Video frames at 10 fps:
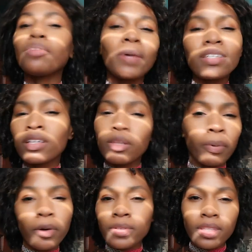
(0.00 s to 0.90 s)
basically the
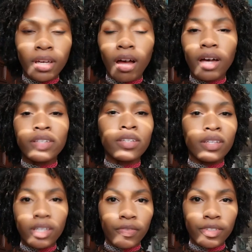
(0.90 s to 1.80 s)
pros and the cons and
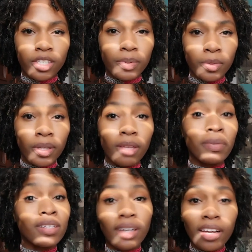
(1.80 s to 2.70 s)
the differences between them,
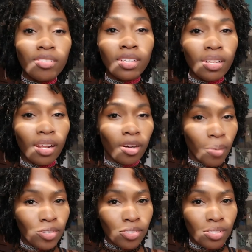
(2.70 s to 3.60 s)
because I actually get a lot of
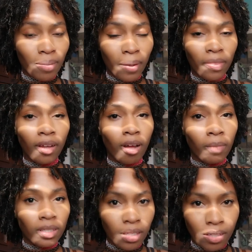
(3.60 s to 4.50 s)
questions about that on
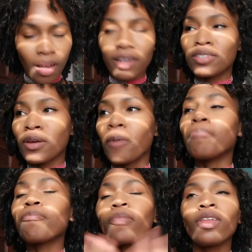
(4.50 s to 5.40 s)
my TikTok. So
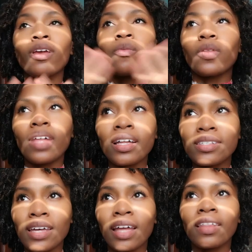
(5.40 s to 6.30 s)
with that
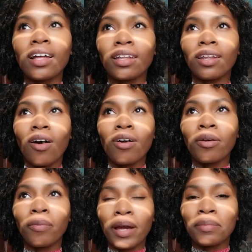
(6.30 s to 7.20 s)
said, that
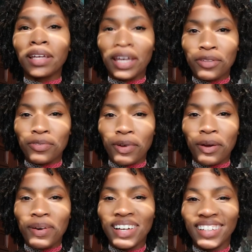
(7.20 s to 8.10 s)
long rambling
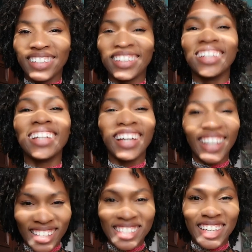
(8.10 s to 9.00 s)
intro,
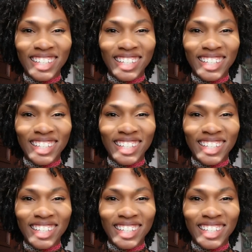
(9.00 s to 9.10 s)
let's get